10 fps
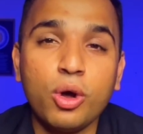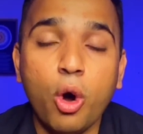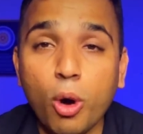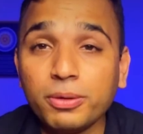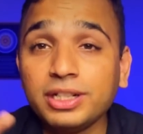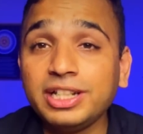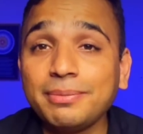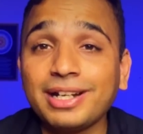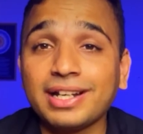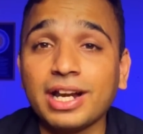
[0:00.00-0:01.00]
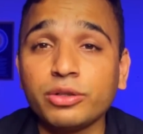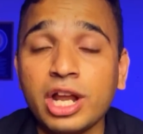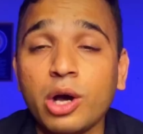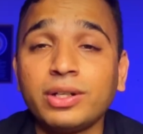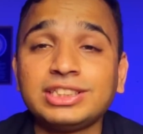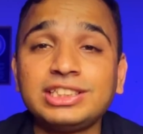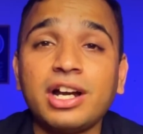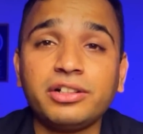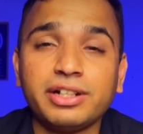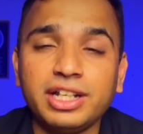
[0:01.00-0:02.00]
Open a Demat account now and
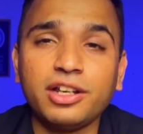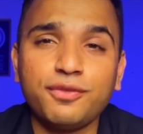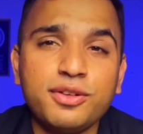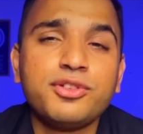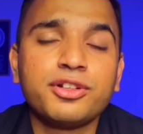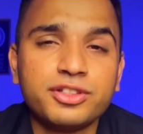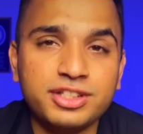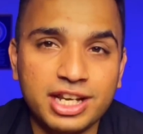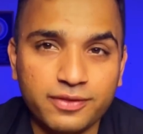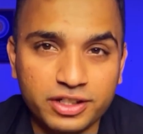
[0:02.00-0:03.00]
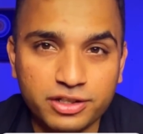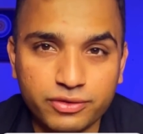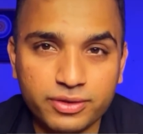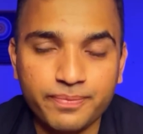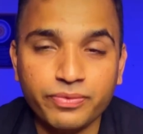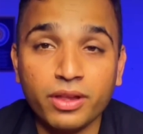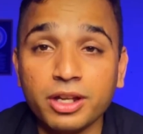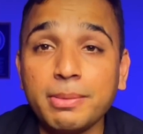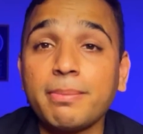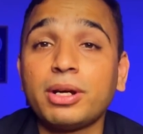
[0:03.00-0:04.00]
start trading in futures derivatives.
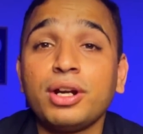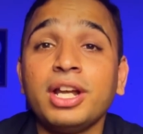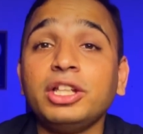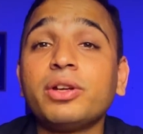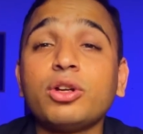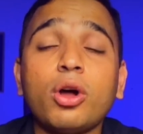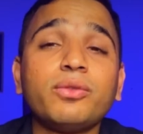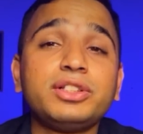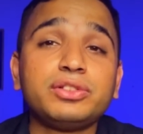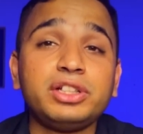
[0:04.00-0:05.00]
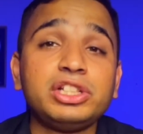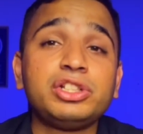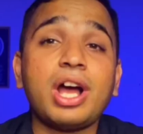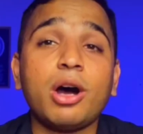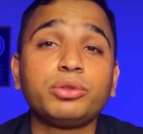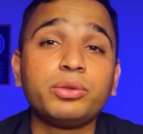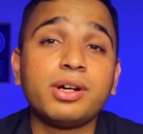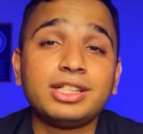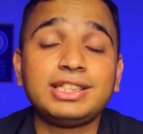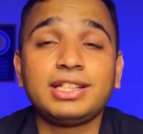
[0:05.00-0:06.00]
Remember, you can always reach out to
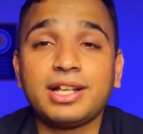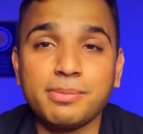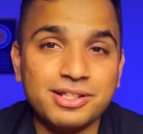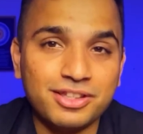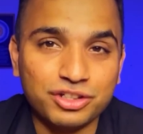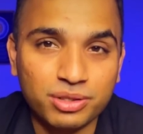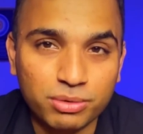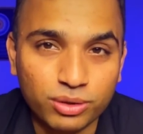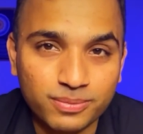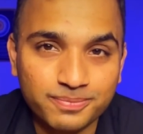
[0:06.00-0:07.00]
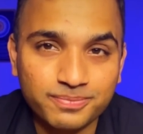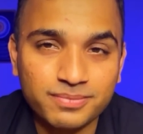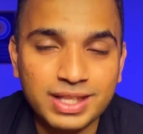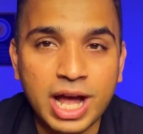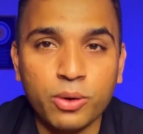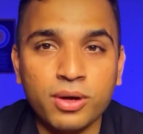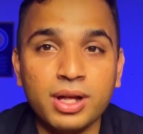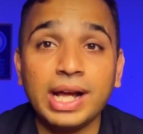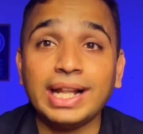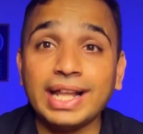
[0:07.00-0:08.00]
us in the comment section below.
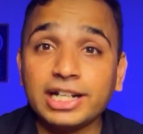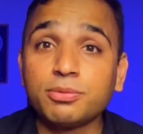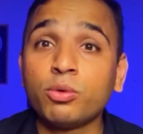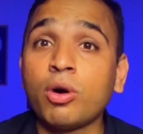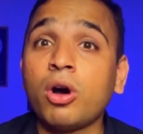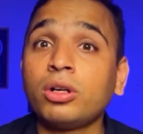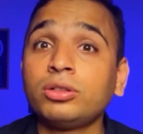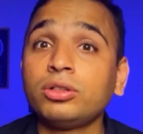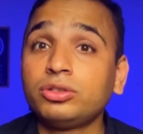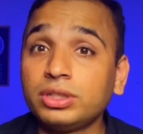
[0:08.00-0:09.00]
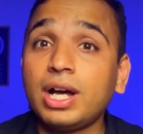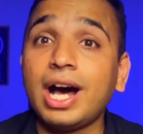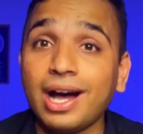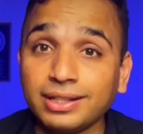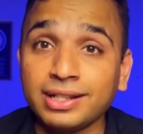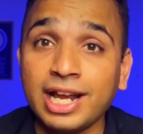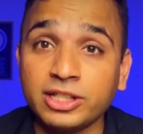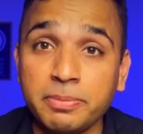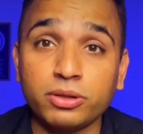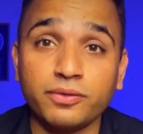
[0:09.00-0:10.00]
Now, let's move on to the other
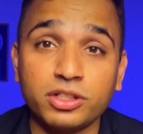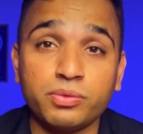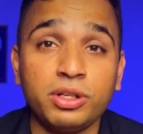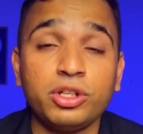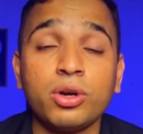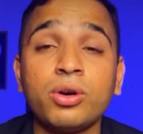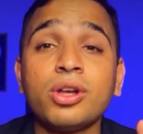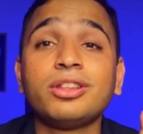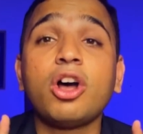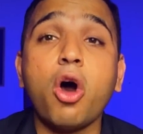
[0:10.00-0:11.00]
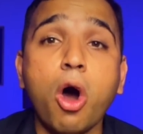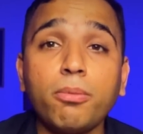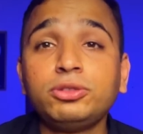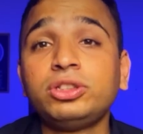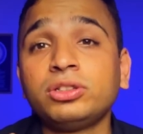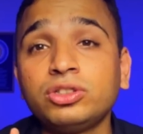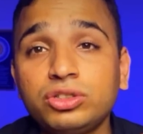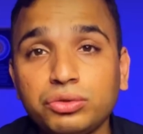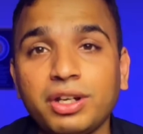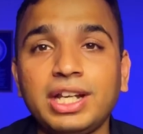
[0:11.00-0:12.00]
aspect of this video, the
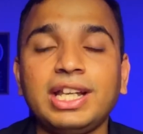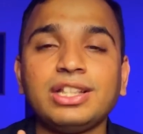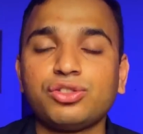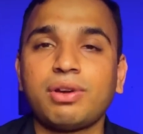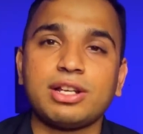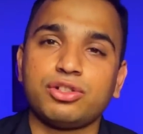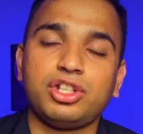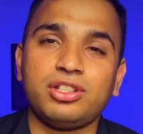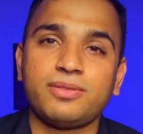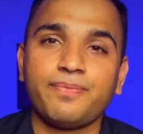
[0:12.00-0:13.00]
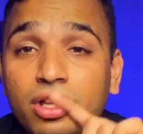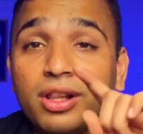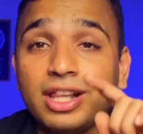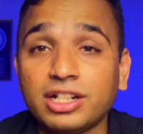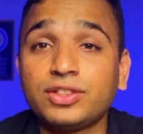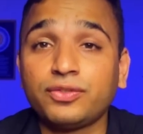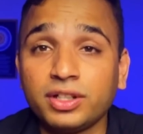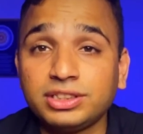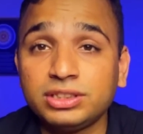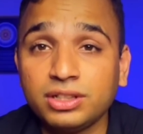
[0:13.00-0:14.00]
options trading strategies. Let us
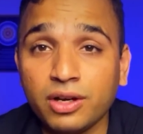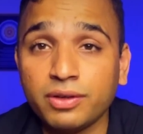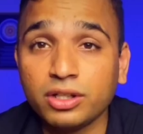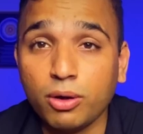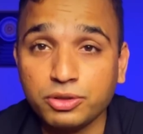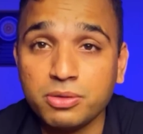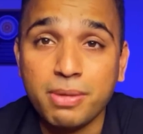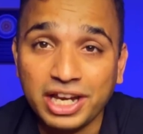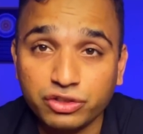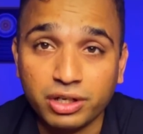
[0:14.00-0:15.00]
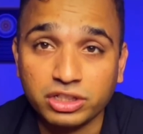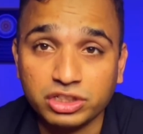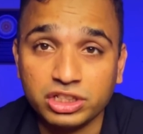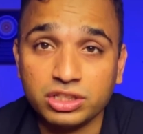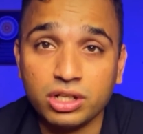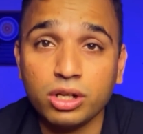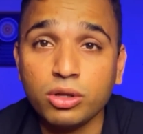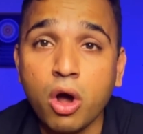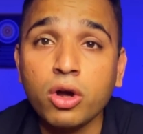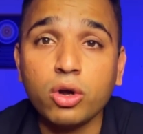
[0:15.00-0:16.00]
first cover the option buying strategies.
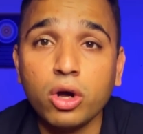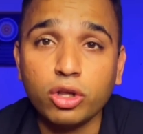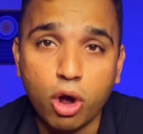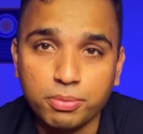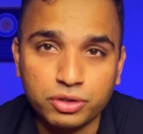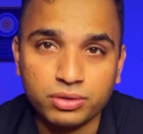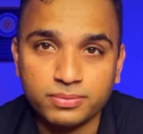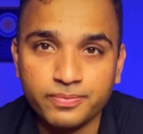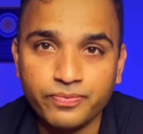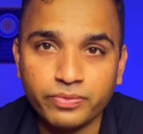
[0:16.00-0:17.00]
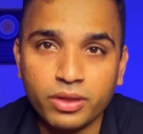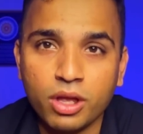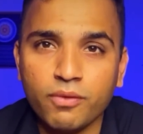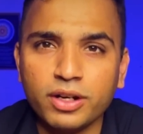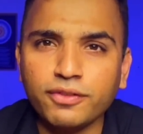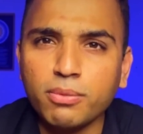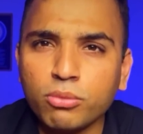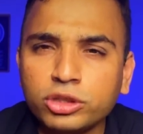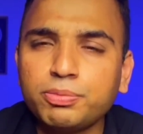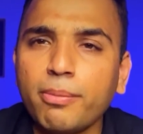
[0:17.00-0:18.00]
Long call option. One of the
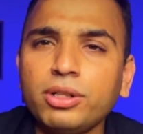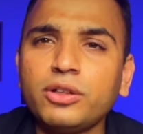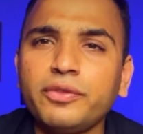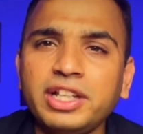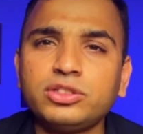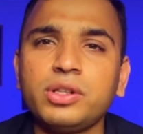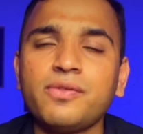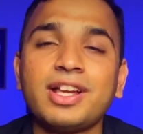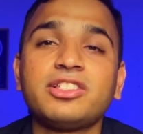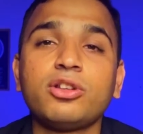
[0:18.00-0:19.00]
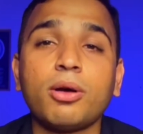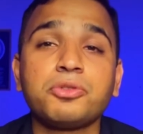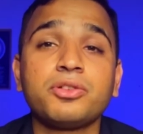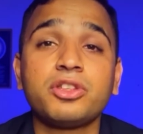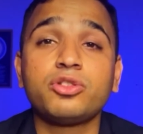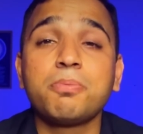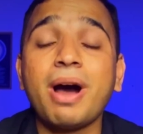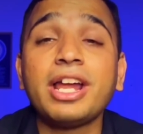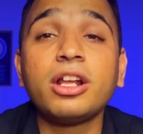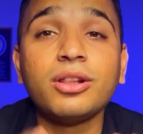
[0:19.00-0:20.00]
most popular ways to invest in options is to
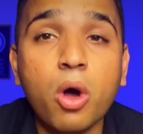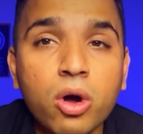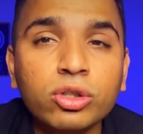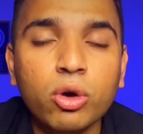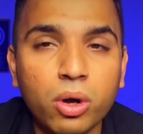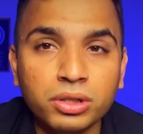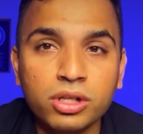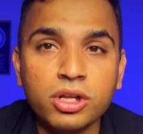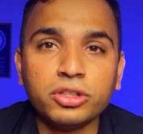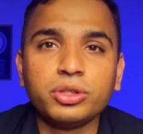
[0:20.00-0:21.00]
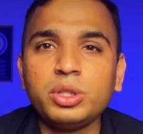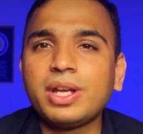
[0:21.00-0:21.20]
buy a long call. So you